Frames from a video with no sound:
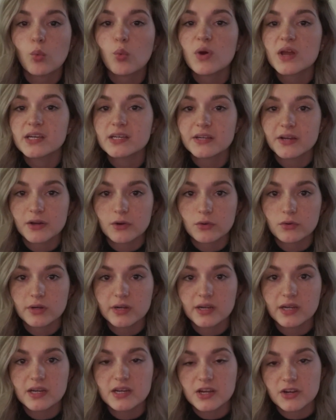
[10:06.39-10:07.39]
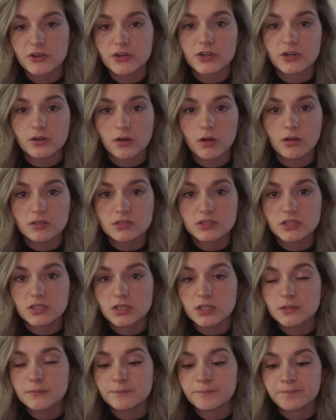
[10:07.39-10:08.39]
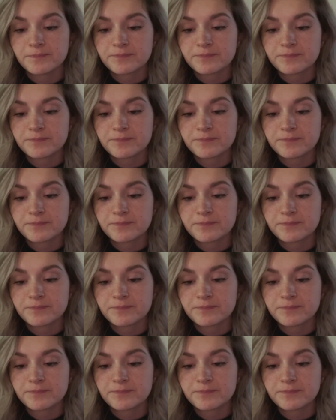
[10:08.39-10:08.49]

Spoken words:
window near your altar,